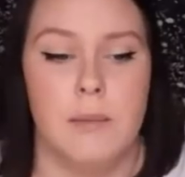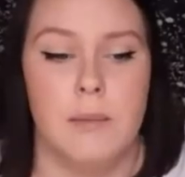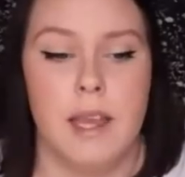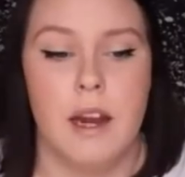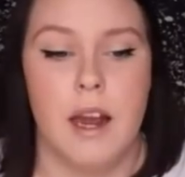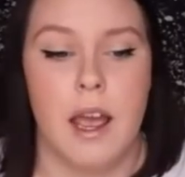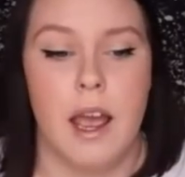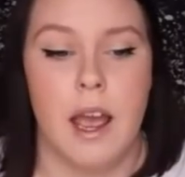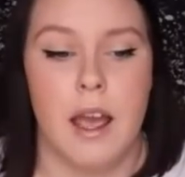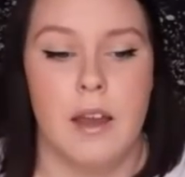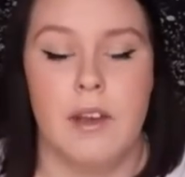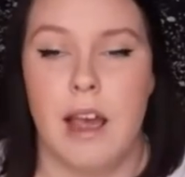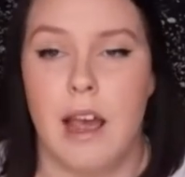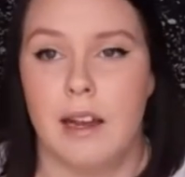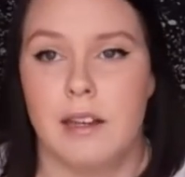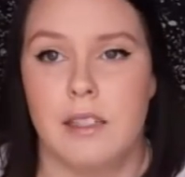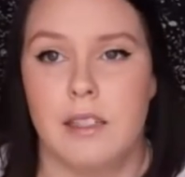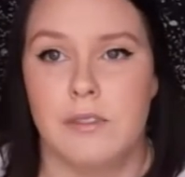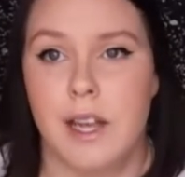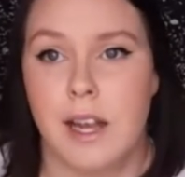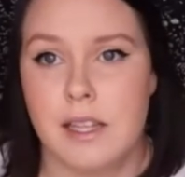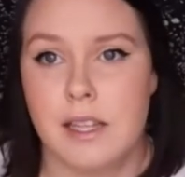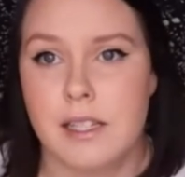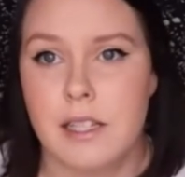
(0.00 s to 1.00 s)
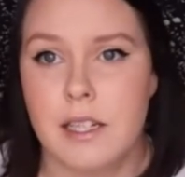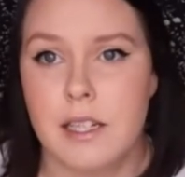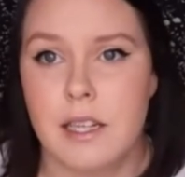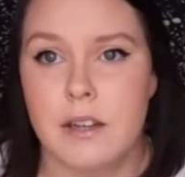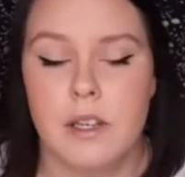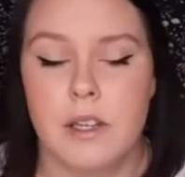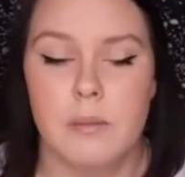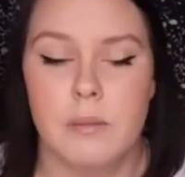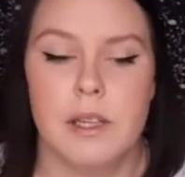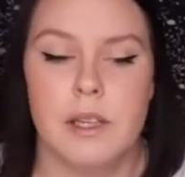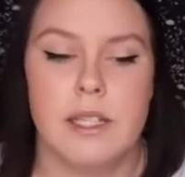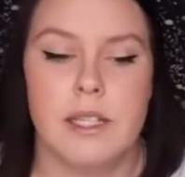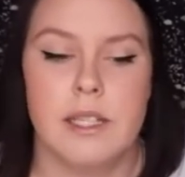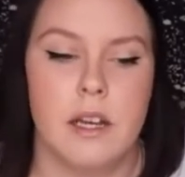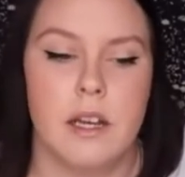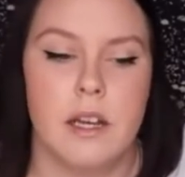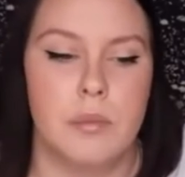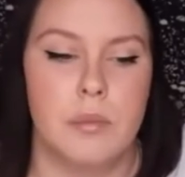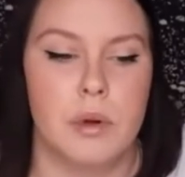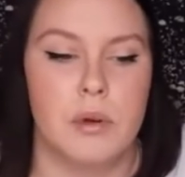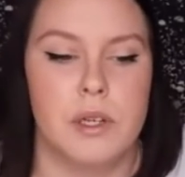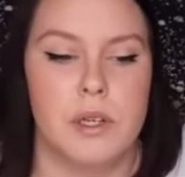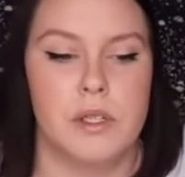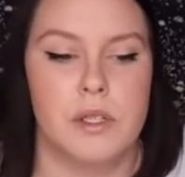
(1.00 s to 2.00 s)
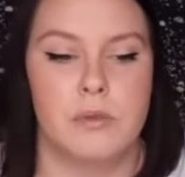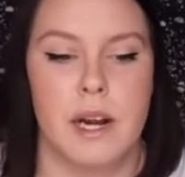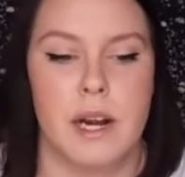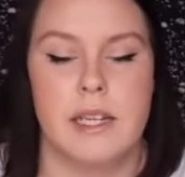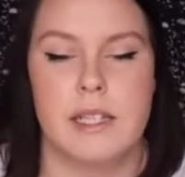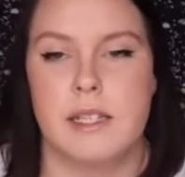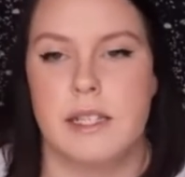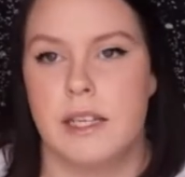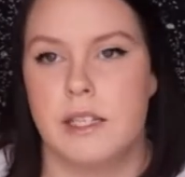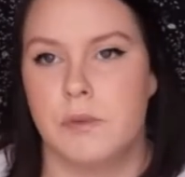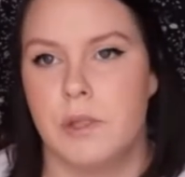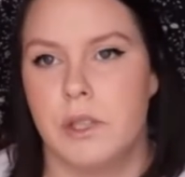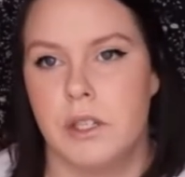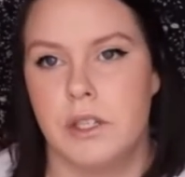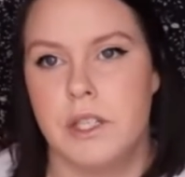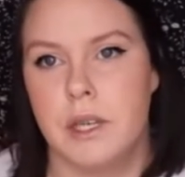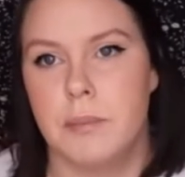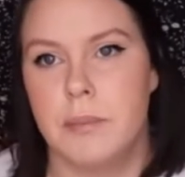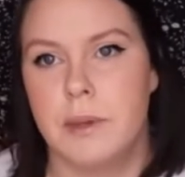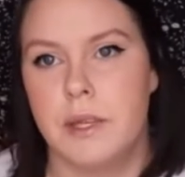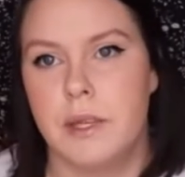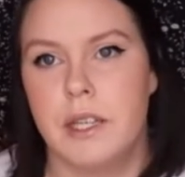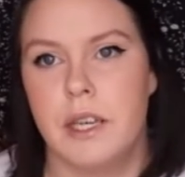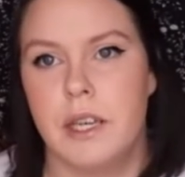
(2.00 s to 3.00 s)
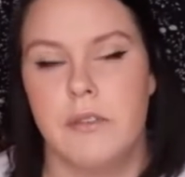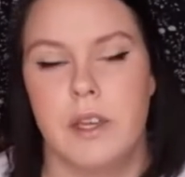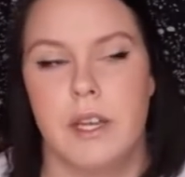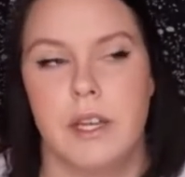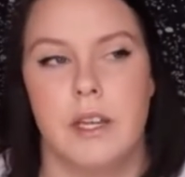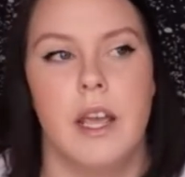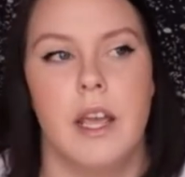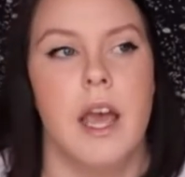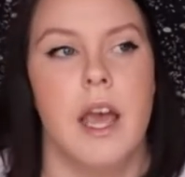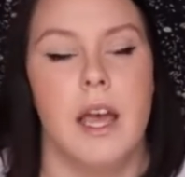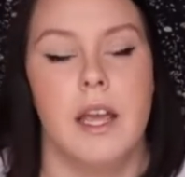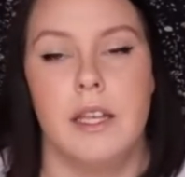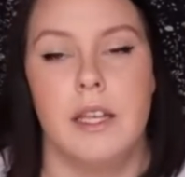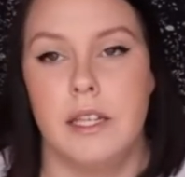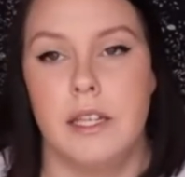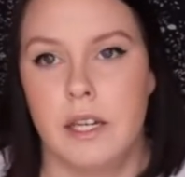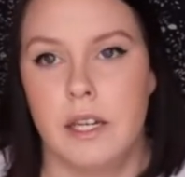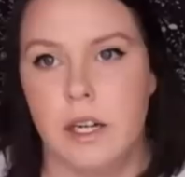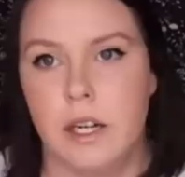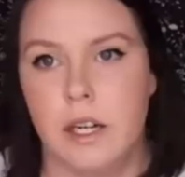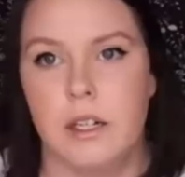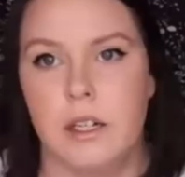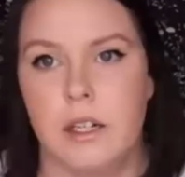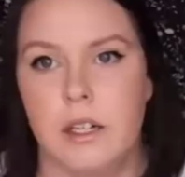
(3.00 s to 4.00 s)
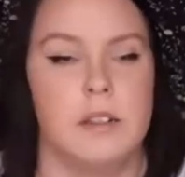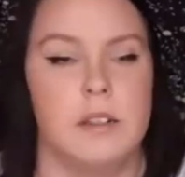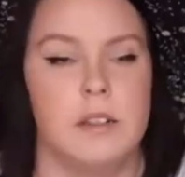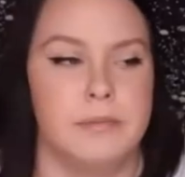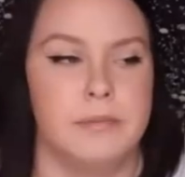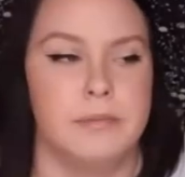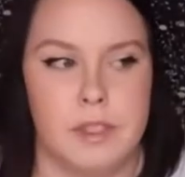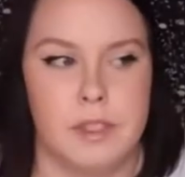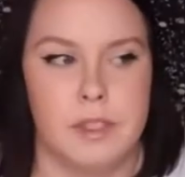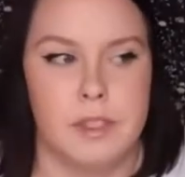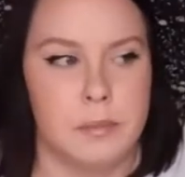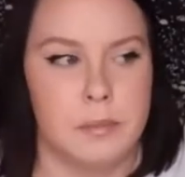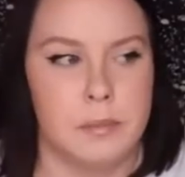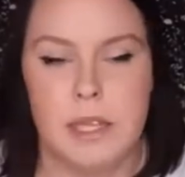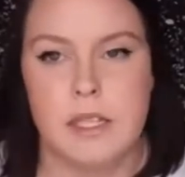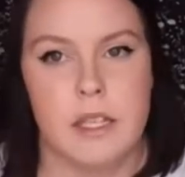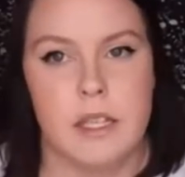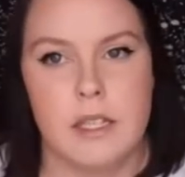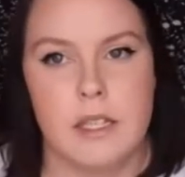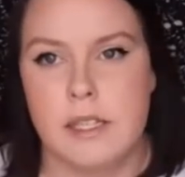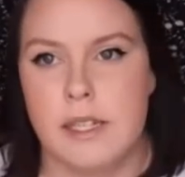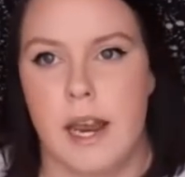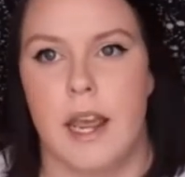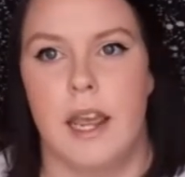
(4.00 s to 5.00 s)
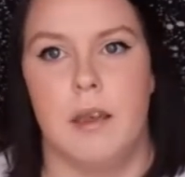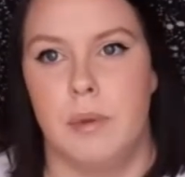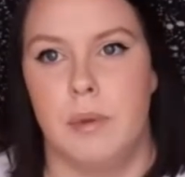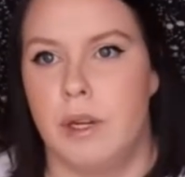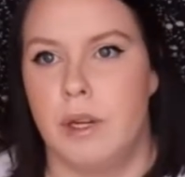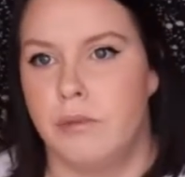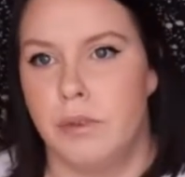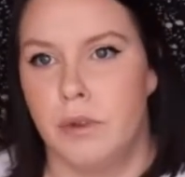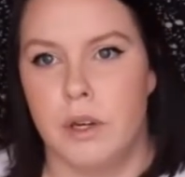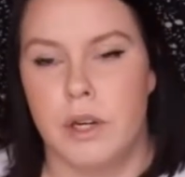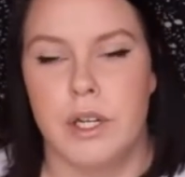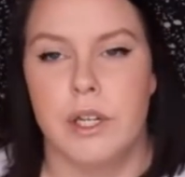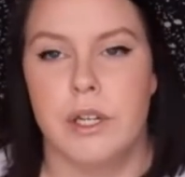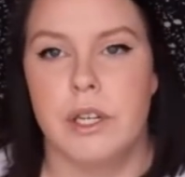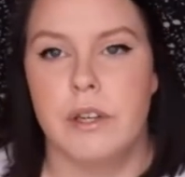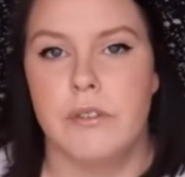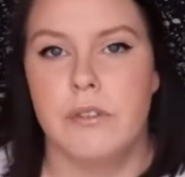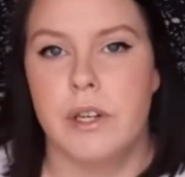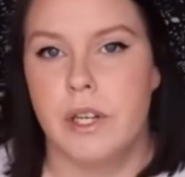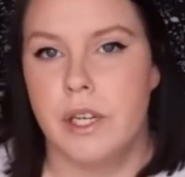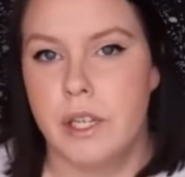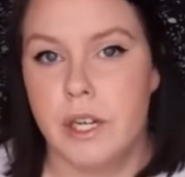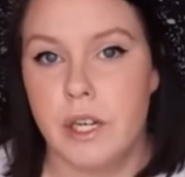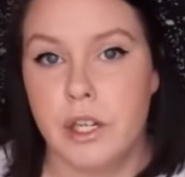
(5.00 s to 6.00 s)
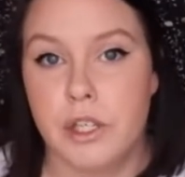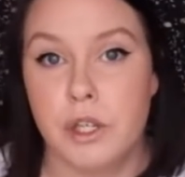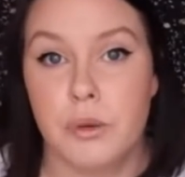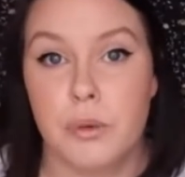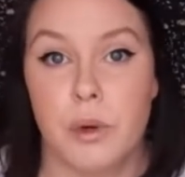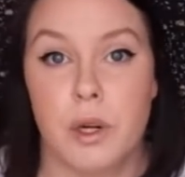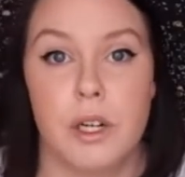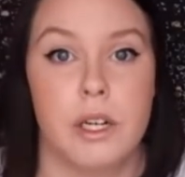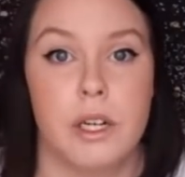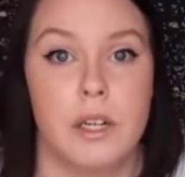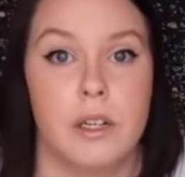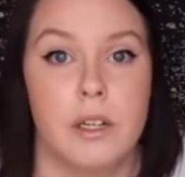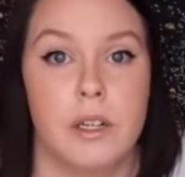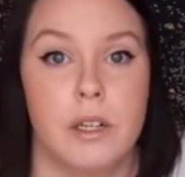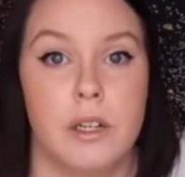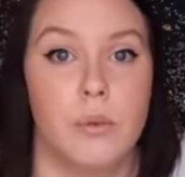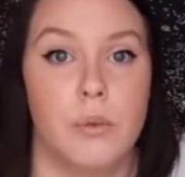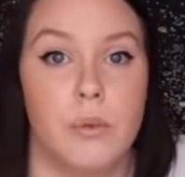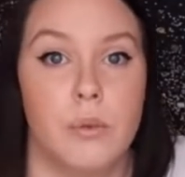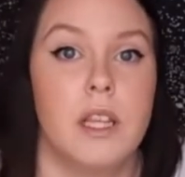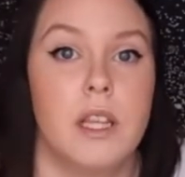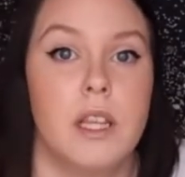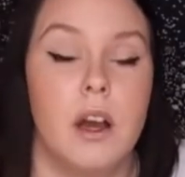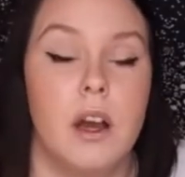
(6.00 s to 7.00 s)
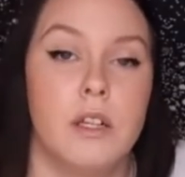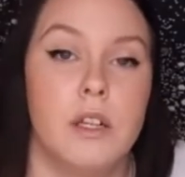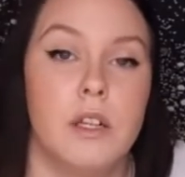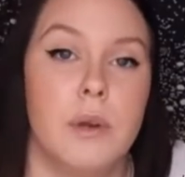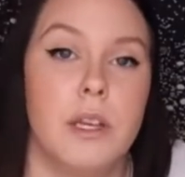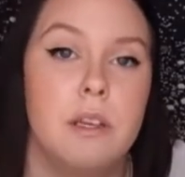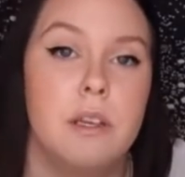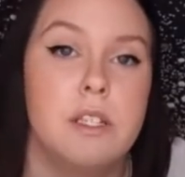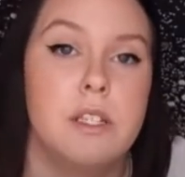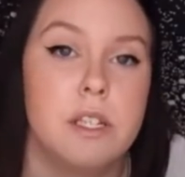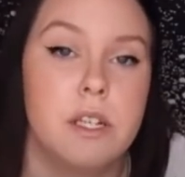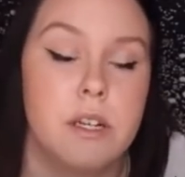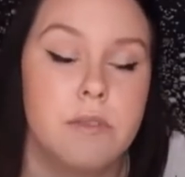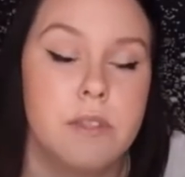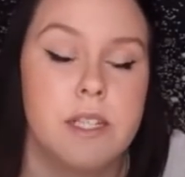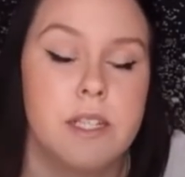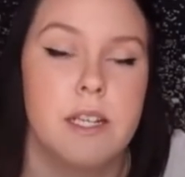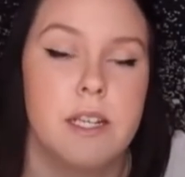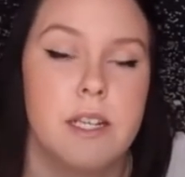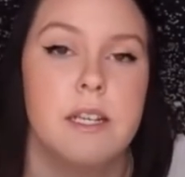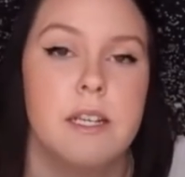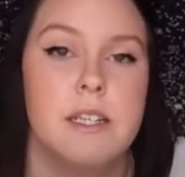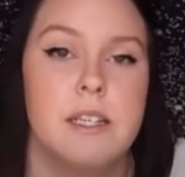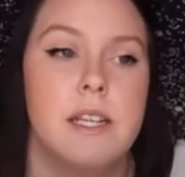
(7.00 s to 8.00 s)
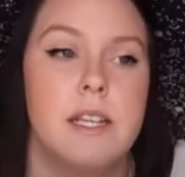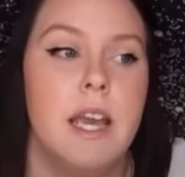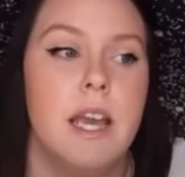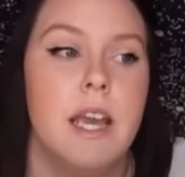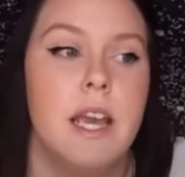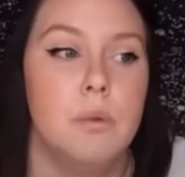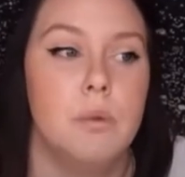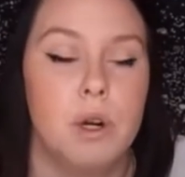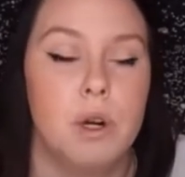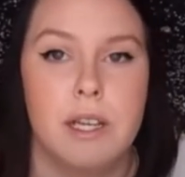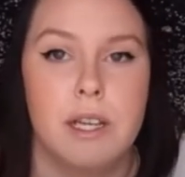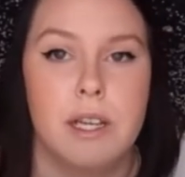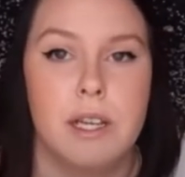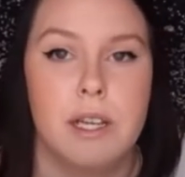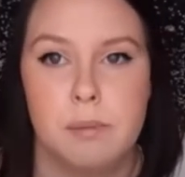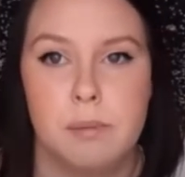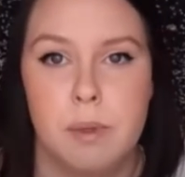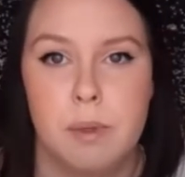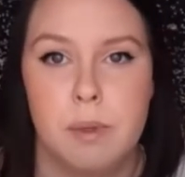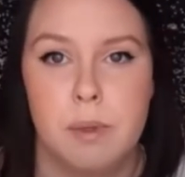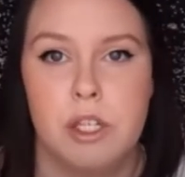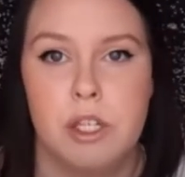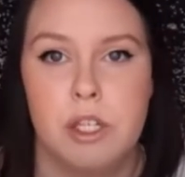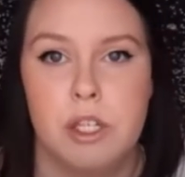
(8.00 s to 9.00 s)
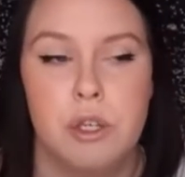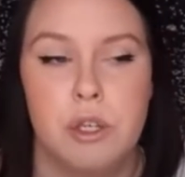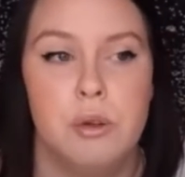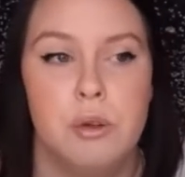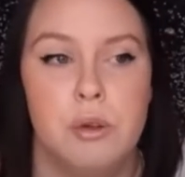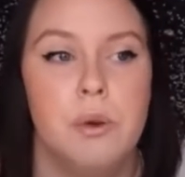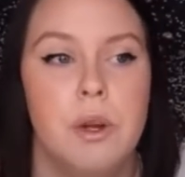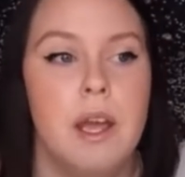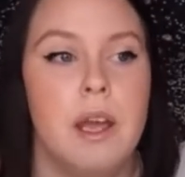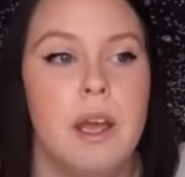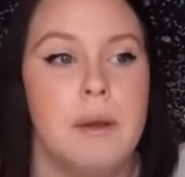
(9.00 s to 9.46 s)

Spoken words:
They may not have active custody of them, but they still have parental rights. That's when they're typically given a year, depends on the state, but in Florida, you're given a year to work with the ongoing services and work a case plan to